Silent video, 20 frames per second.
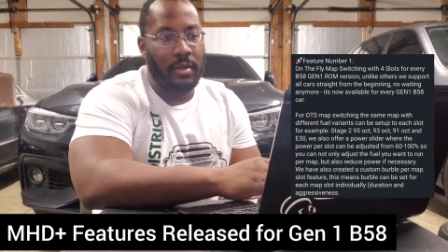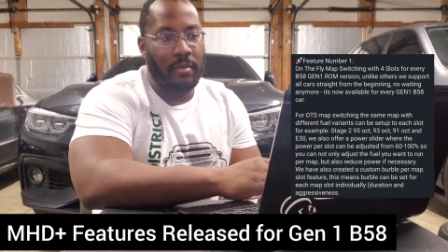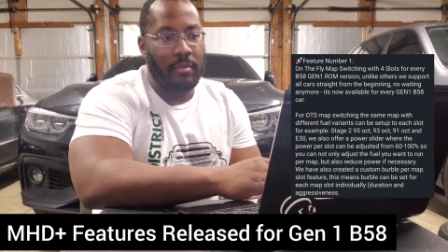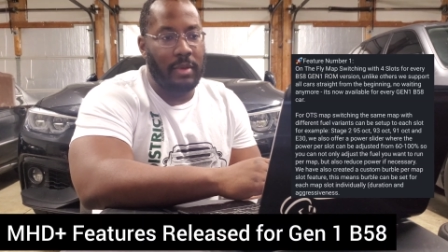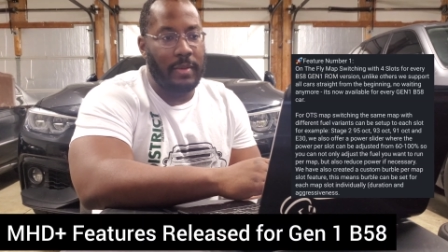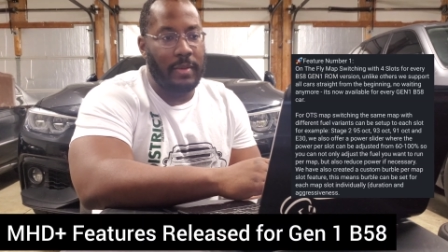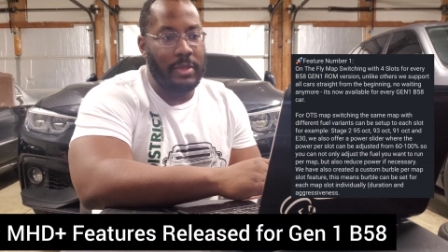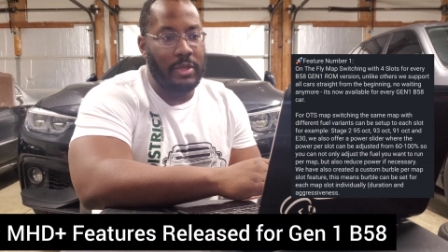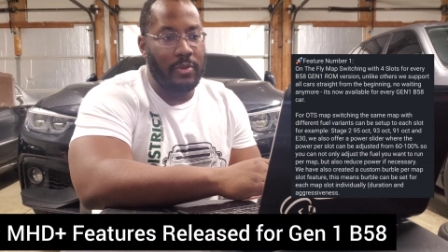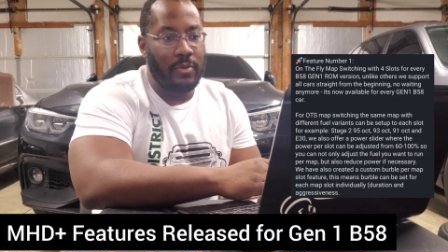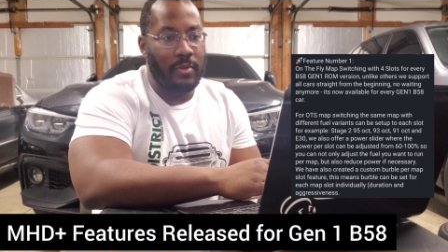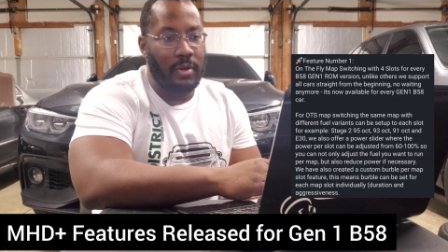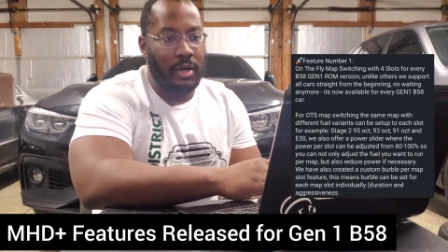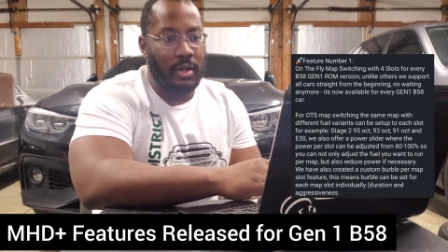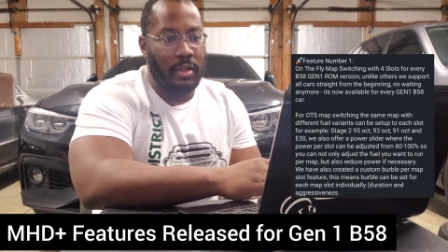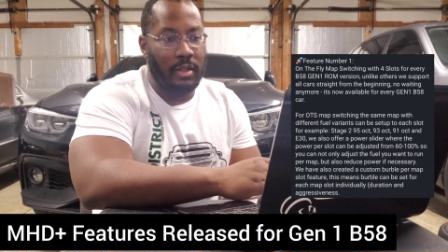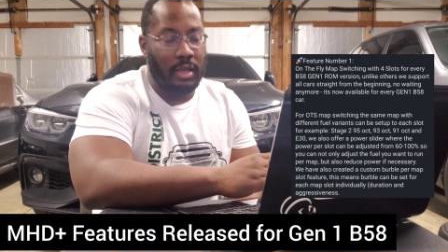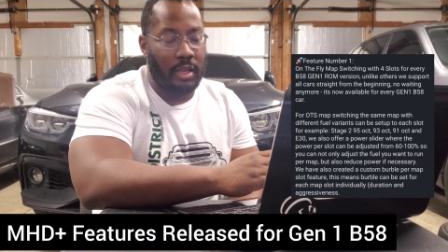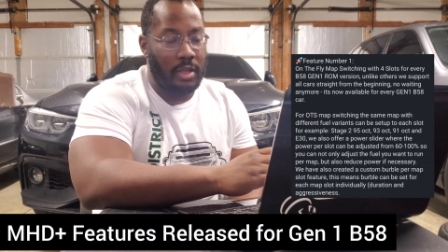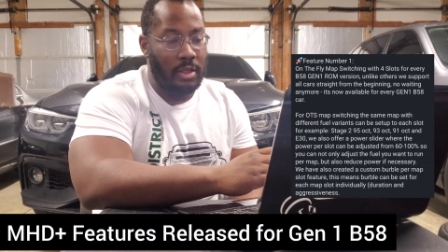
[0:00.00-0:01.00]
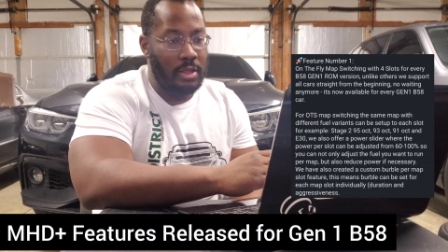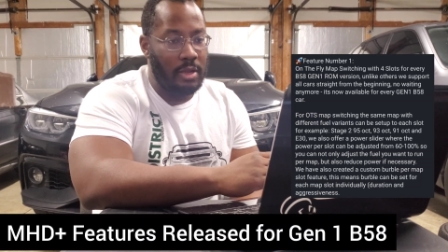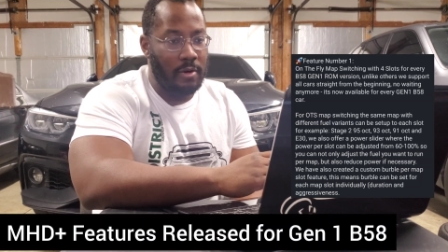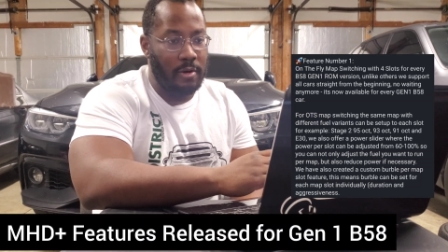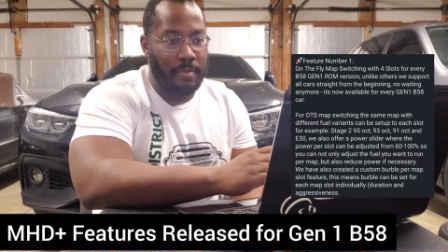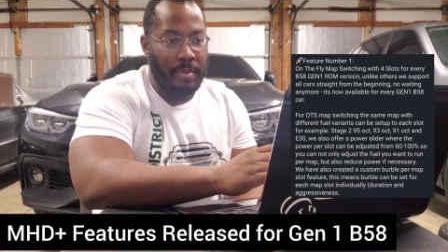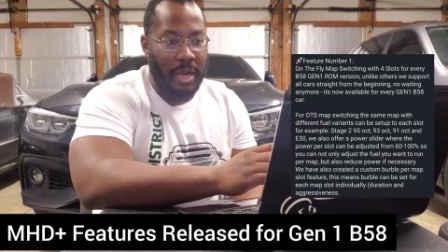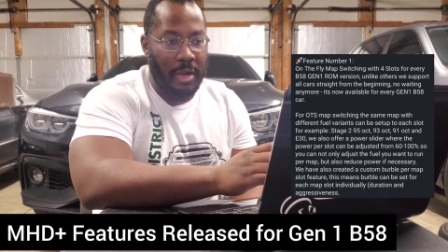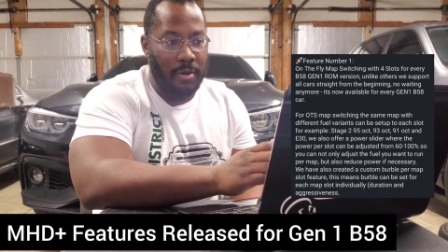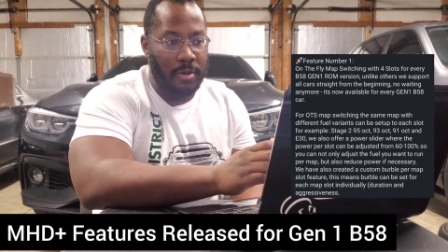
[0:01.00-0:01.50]
Maybe you want like a
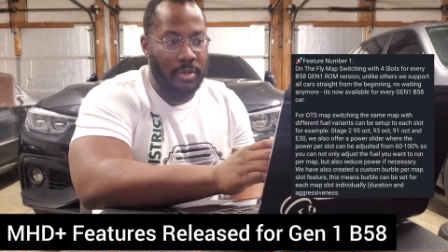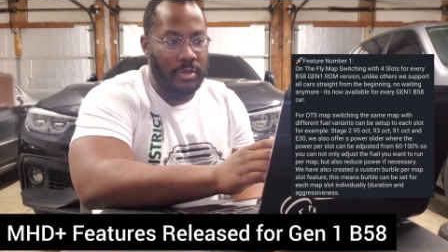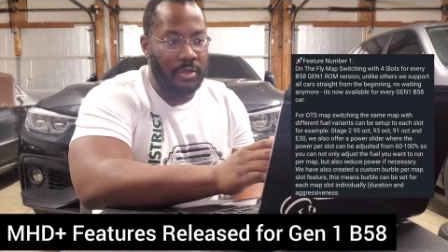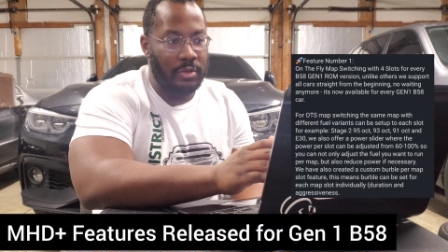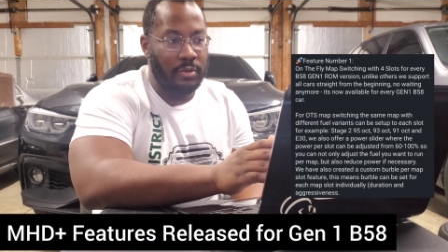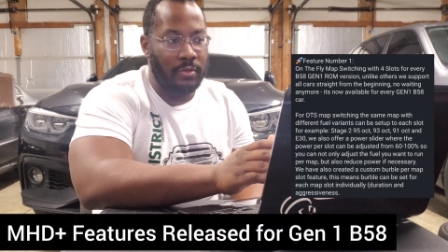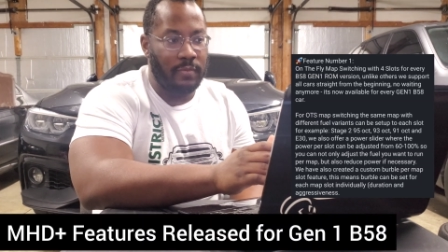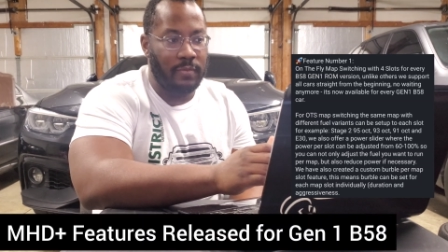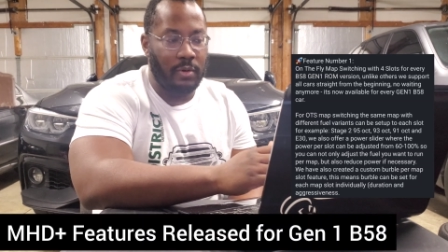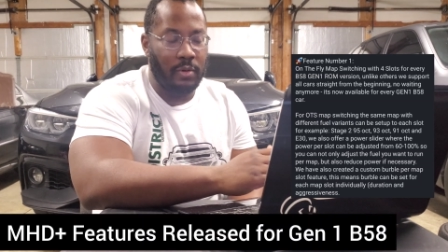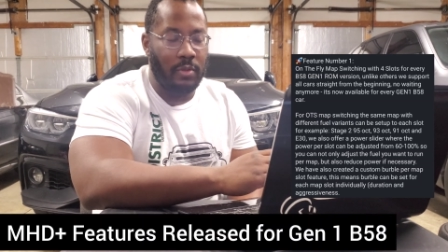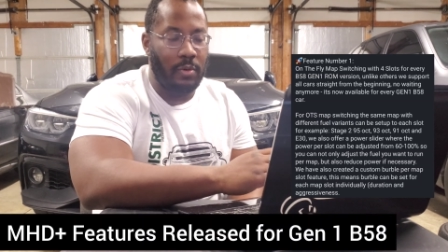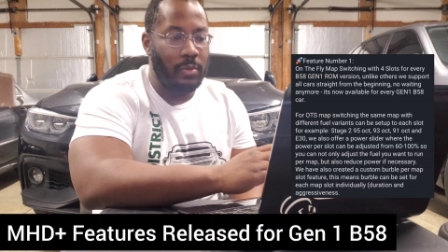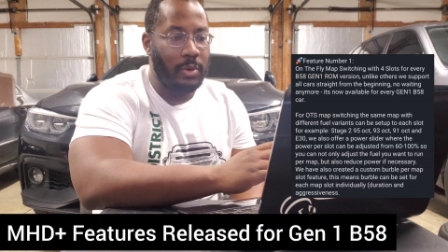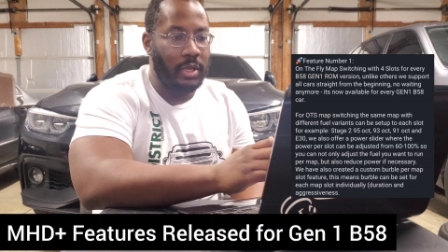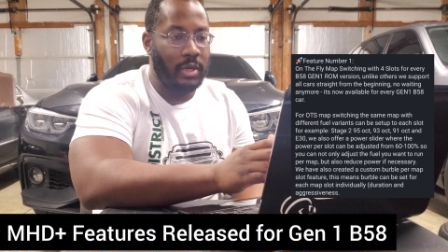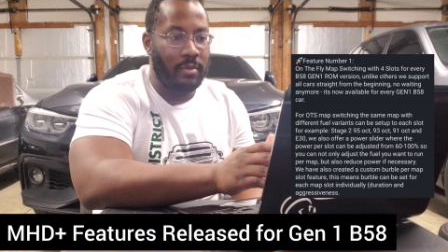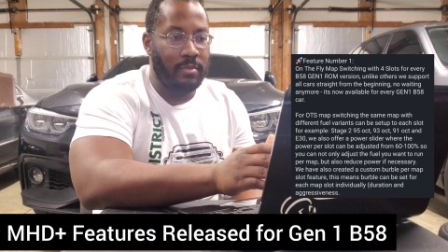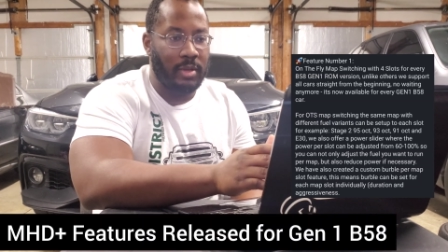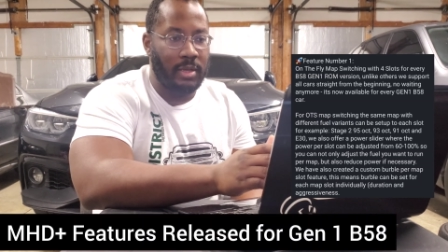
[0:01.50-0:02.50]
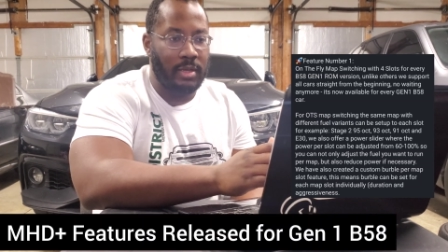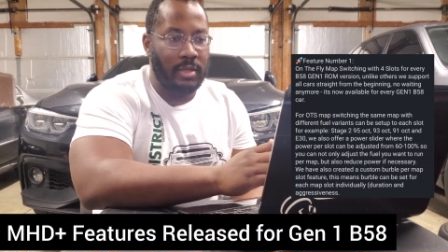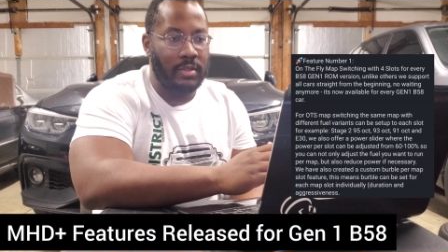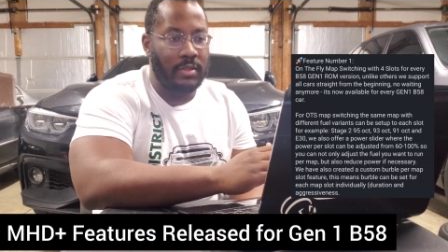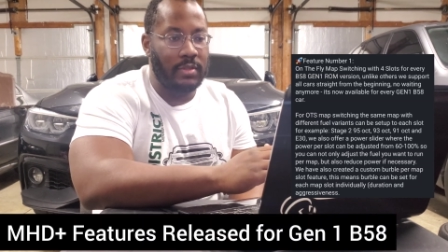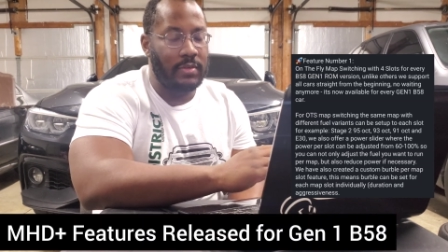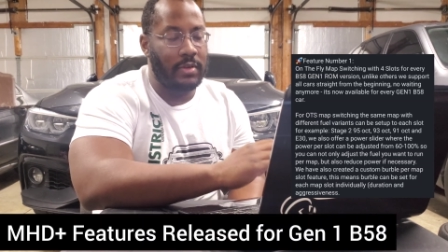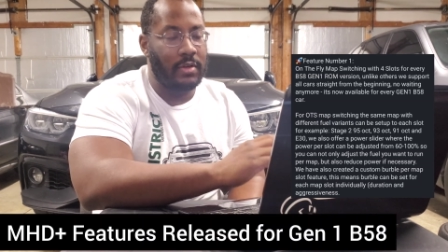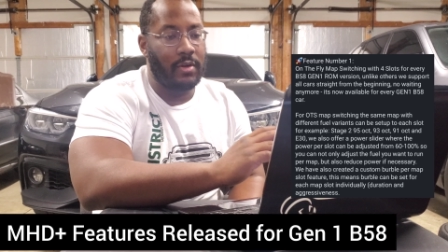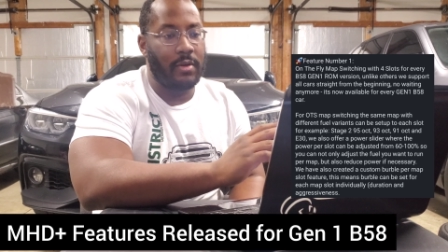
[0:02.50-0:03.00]
lower power tune for the winter
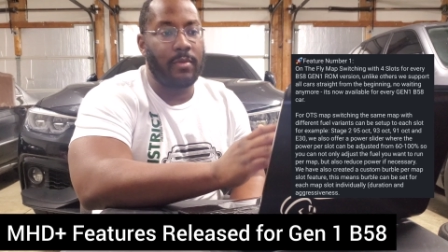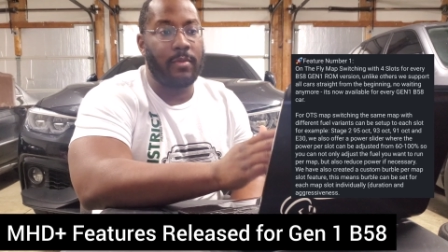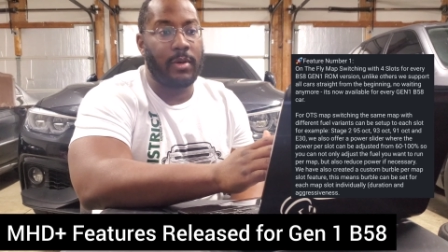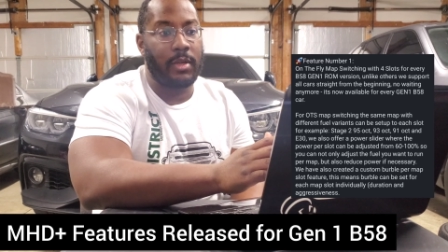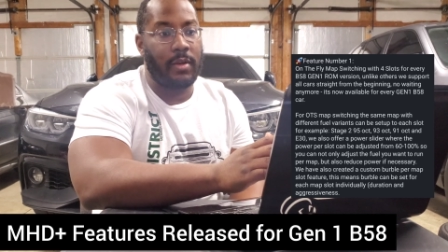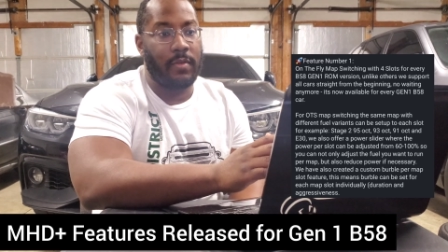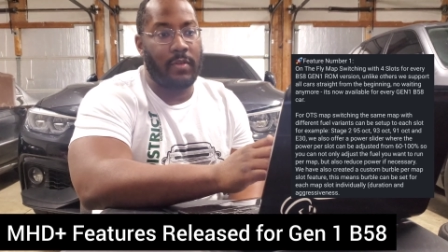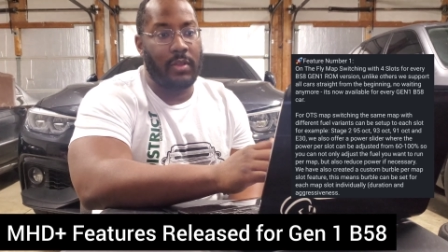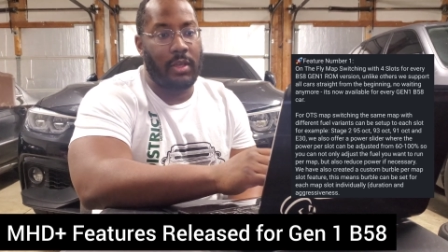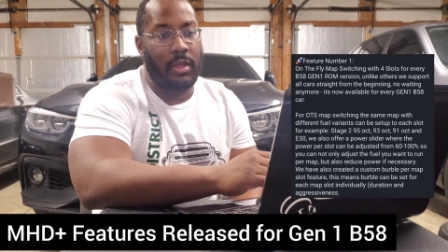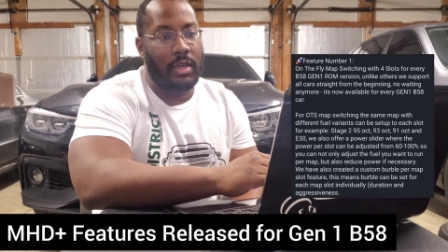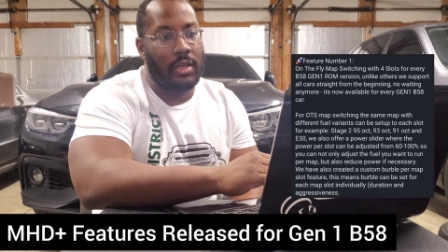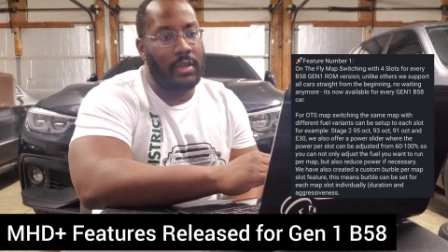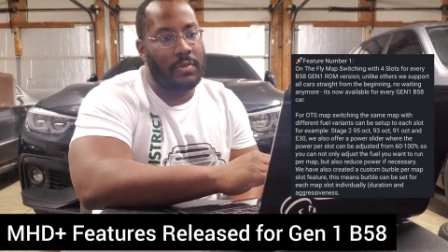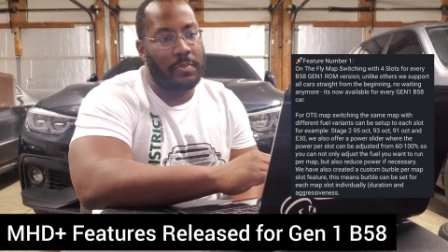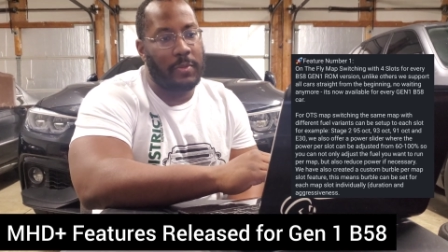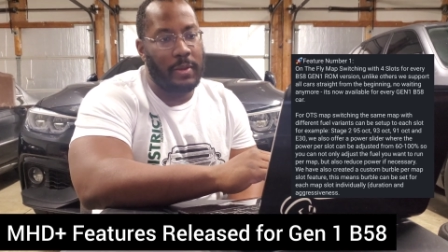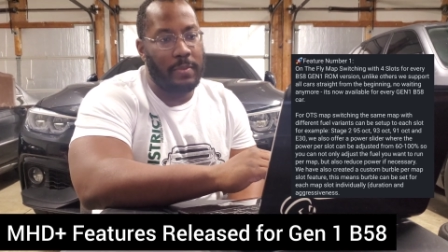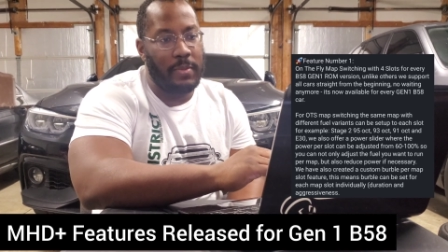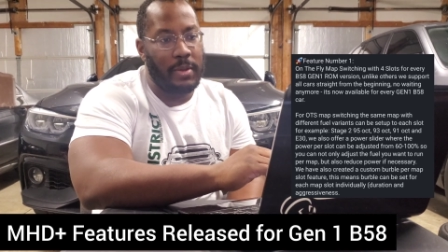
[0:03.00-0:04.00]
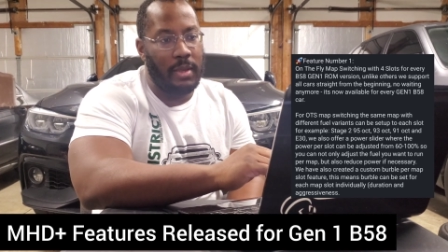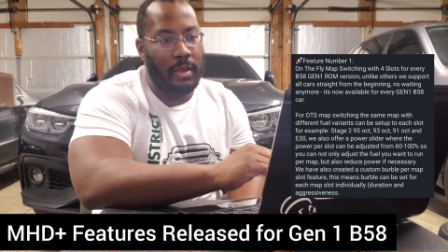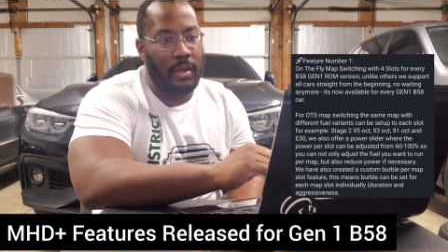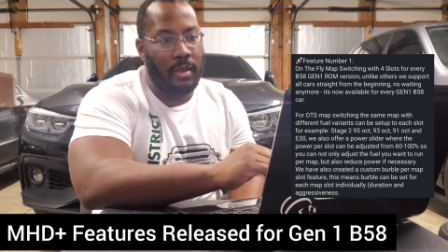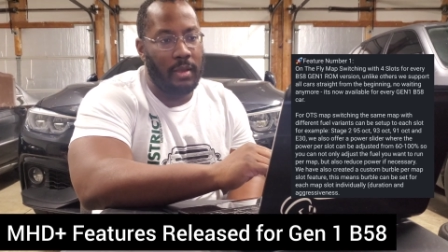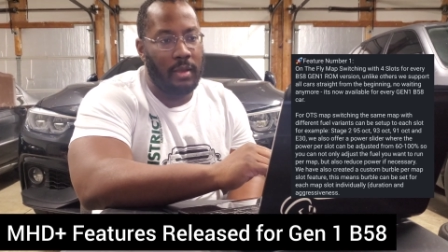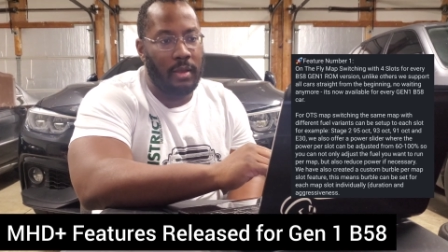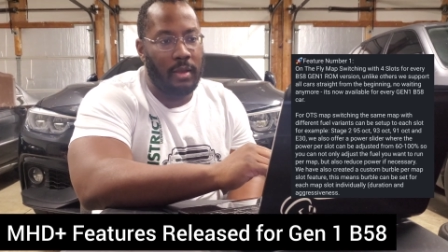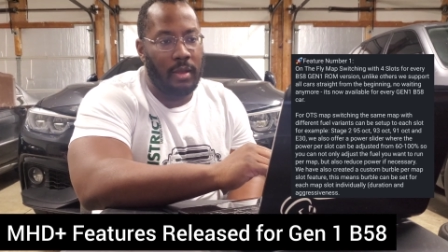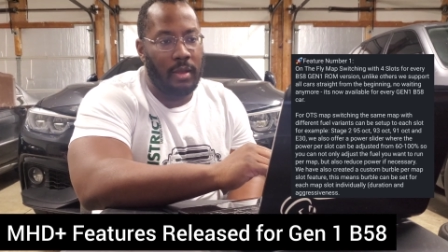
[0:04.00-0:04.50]
months or whatever the case may be.